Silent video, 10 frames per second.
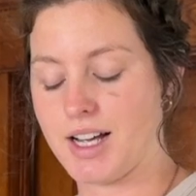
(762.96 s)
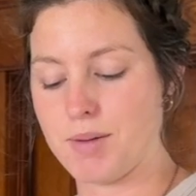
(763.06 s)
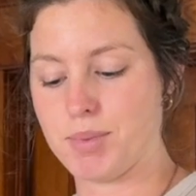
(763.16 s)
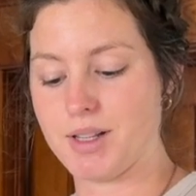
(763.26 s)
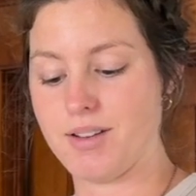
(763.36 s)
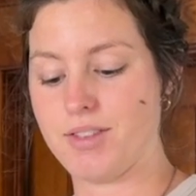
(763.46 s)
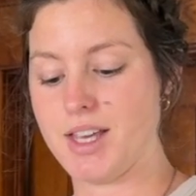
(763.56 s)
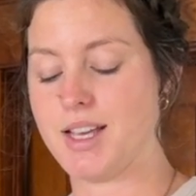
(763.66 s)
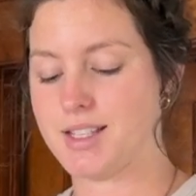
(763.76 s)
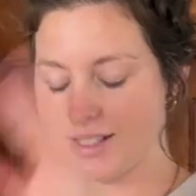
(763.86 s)
couple of
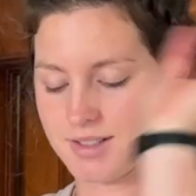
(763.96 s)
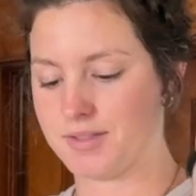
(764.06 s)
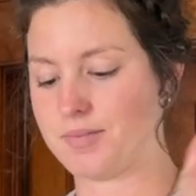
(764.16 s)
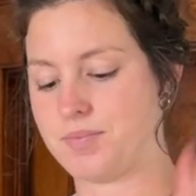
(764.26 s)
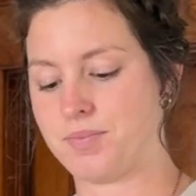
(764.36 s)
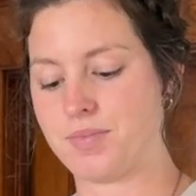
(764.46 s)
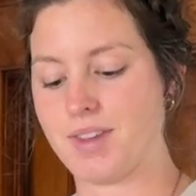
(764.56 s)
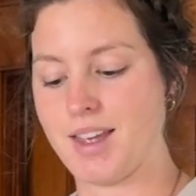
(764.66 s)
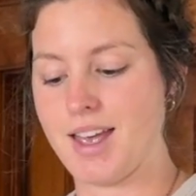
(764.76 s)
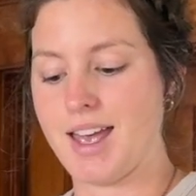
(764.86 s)
these,
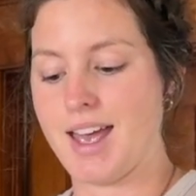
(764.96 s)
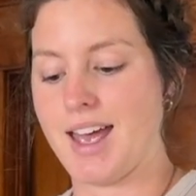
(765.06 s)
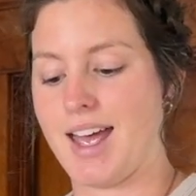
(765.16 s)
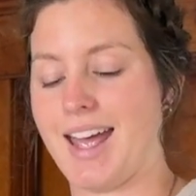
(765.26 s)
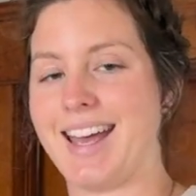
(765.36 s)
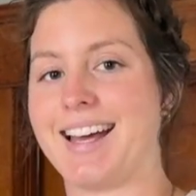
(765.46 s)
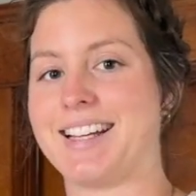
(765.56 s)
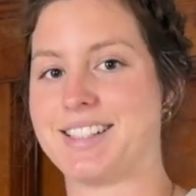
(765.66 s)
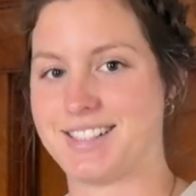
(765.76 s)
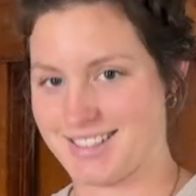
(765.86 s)

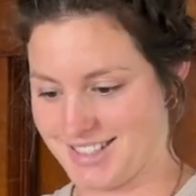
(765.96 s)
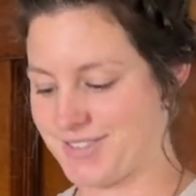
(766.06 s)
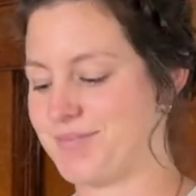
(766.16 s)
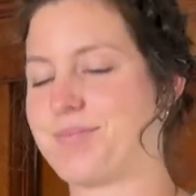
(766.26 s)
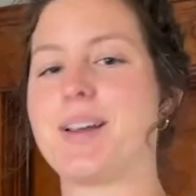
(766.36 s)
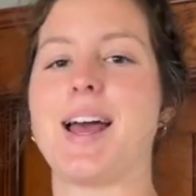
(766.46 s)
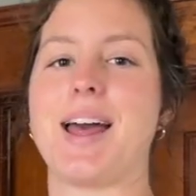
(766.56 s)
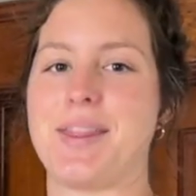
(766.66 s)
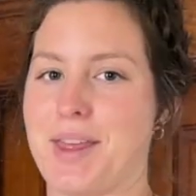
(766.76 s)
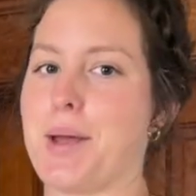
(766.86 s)
and
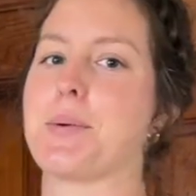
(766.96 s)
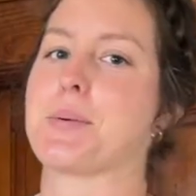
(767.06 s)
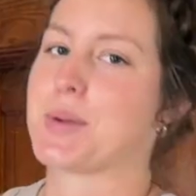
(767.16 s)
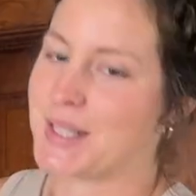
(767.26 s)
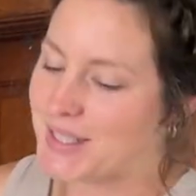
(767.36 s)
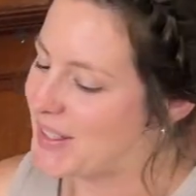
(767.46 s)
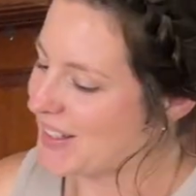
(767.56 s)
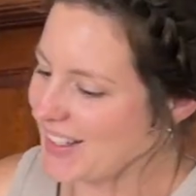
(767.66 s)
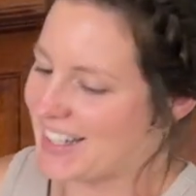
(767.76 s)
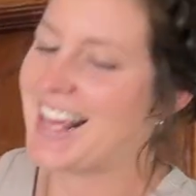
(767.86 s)
they were really
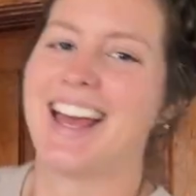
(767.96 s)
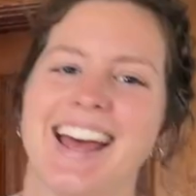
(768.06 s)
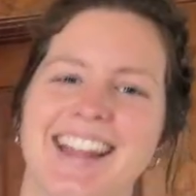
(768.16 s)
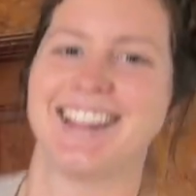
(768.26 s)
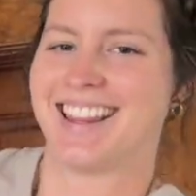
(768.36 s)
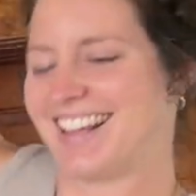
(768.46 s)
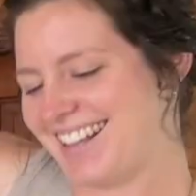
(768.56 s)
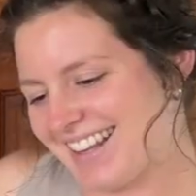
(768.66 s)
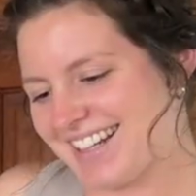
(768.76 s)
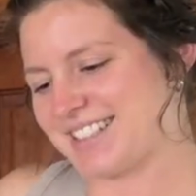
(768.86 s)
good. They
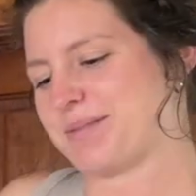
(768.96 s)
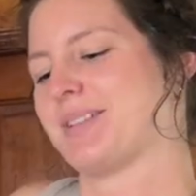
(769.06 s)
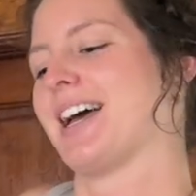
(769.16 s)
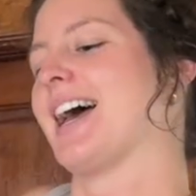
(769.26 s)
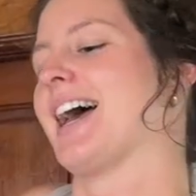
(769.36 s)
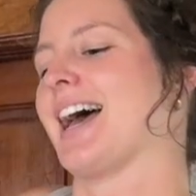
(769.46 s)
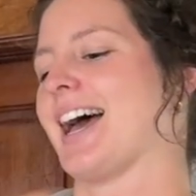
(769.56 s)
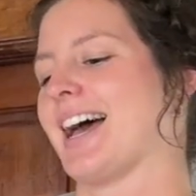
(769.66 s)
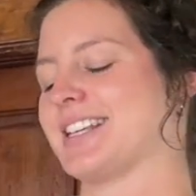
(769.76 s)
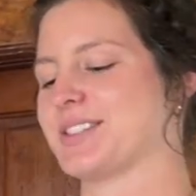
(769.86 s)
liked them,
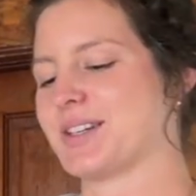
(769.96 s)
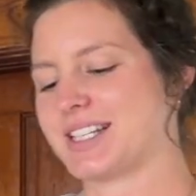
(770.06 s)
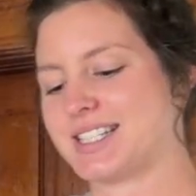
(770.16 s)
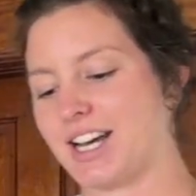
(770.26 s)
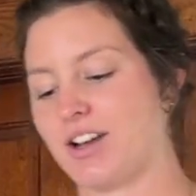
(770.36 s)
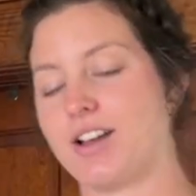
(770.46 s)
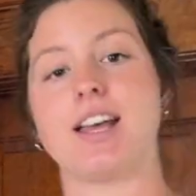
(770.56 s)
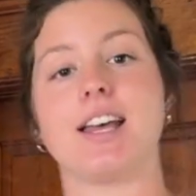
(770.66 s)
as you can tell.